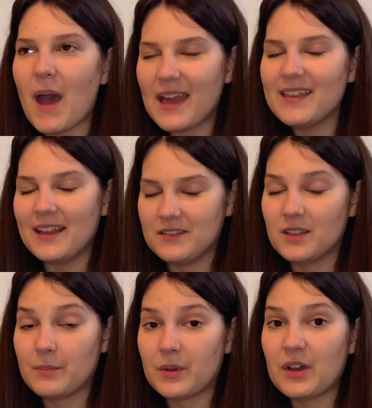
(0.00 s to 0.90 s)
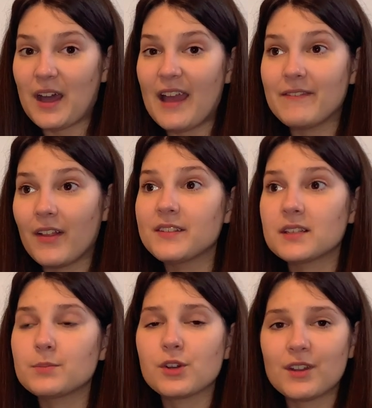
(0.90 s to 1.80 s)
the end of the book, I felt like
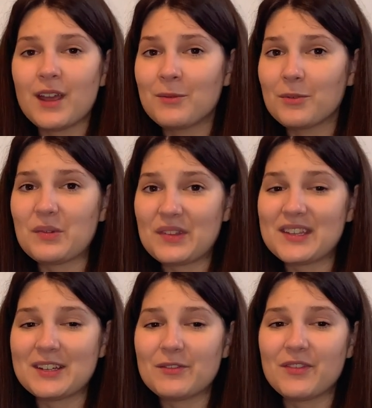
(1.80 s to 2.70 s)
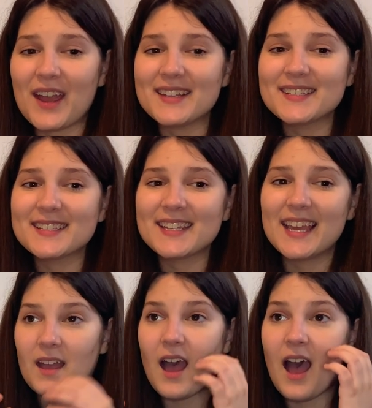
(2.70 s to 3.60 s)
this book and I were really good friends.
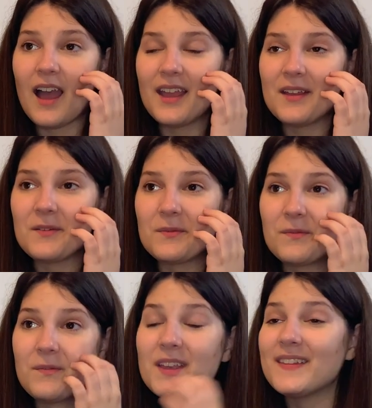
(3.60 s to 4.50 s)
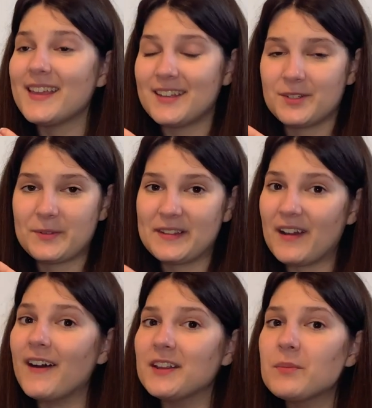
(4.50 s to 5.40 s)
I really enjoyed the
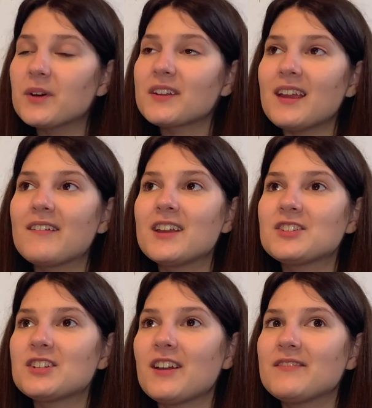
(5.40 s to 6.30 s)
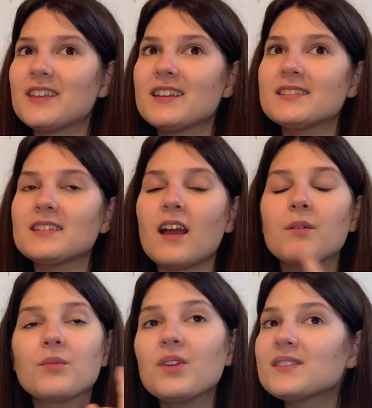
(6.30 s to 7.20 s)
audiobook narration of this. I
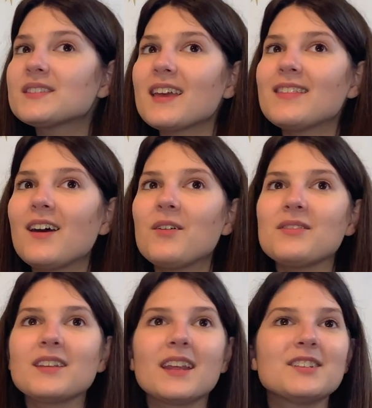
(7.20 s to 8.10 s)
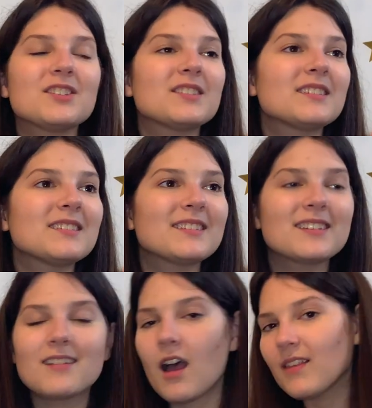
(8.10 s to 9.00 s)
will say, though, that I just did
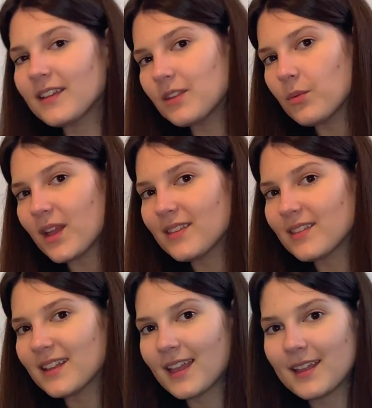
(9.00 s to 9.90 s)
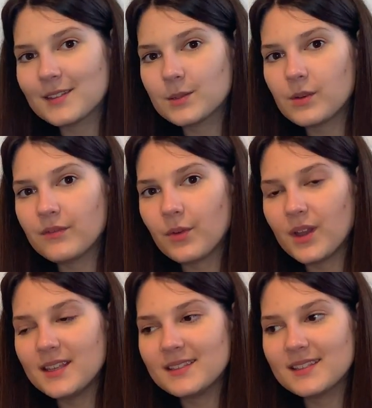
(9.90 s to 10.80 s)
not like the way that the kids were
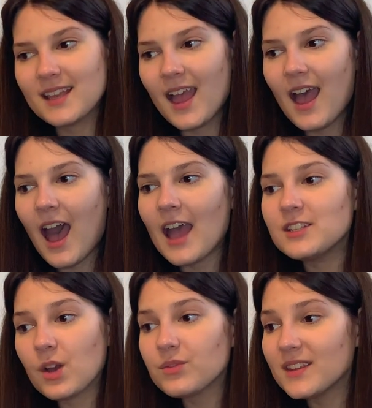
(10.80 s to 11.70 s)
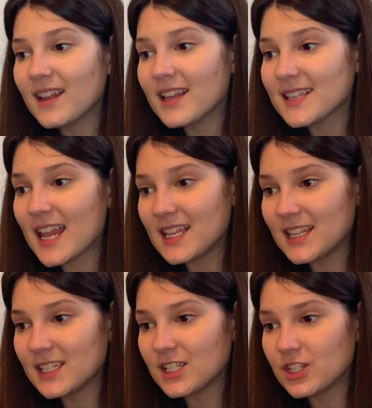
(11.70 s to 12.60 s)
voiced. I don't think that has
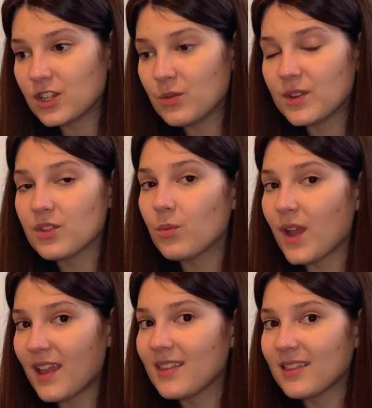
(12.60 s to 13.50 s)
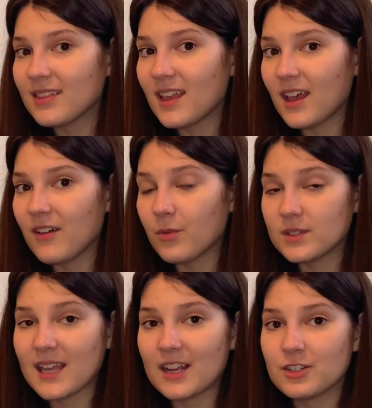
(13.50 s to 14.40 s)
anything to do with the way that the
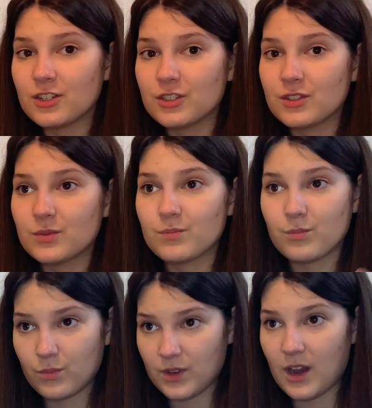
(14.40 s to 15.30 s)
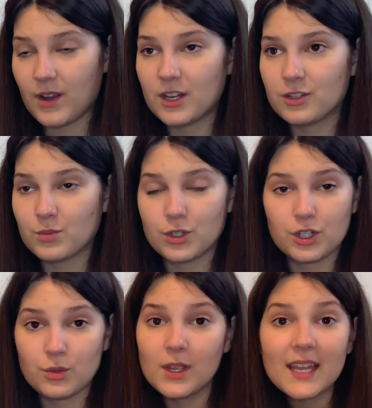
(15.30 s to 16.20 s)
voice actors, narrators were
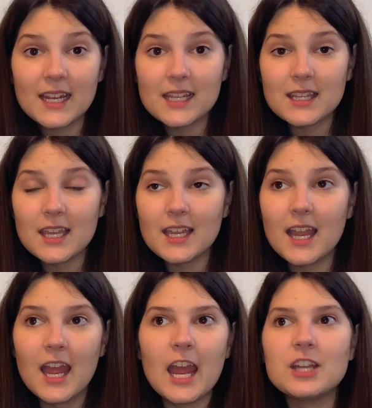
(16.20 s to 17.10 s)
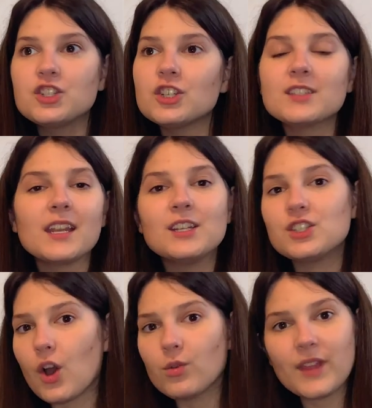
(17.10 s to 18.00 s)
doing anything. It's just that I
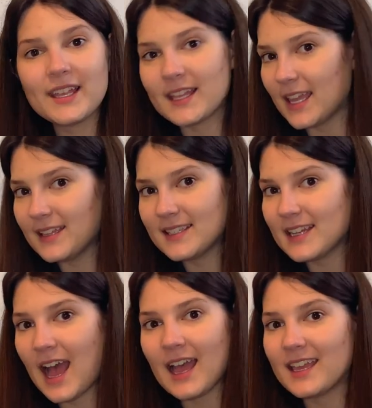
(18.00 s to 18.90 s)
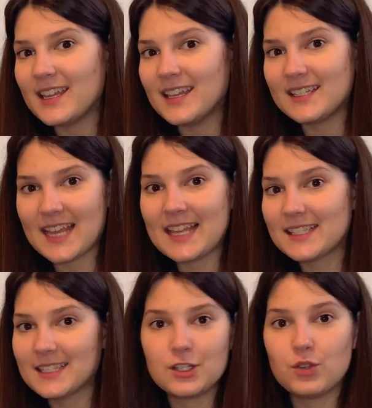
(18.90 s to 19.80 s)
don't like kids in high, intense
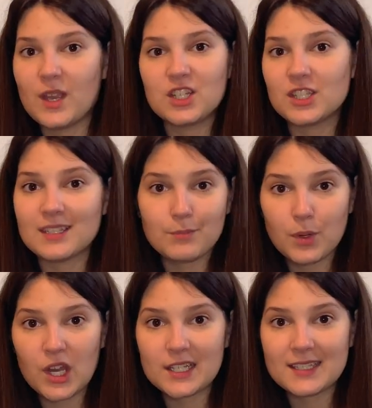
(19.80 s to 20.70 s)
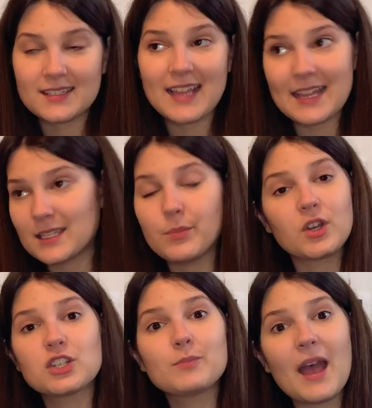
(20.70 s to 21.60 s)
situations in books. That's a
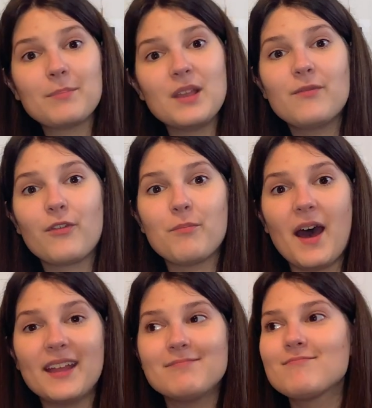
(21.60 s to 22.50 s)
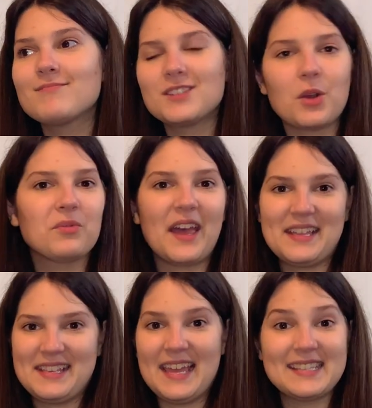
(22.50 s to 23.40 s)
bookish pet peeve of mine. Don't
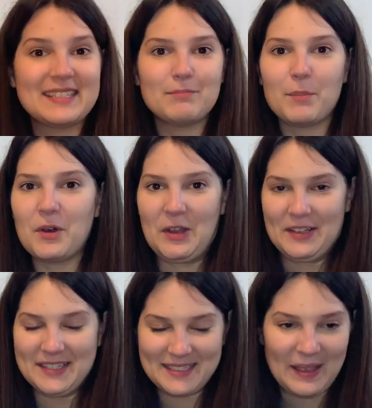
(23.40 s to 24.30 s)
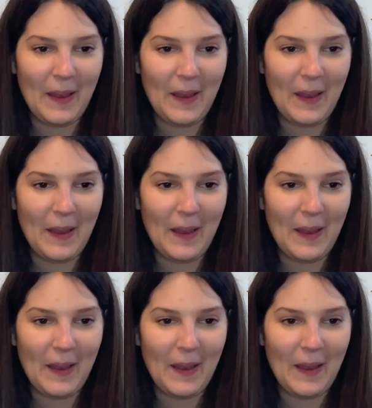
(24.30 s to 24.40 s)
like kids in my books.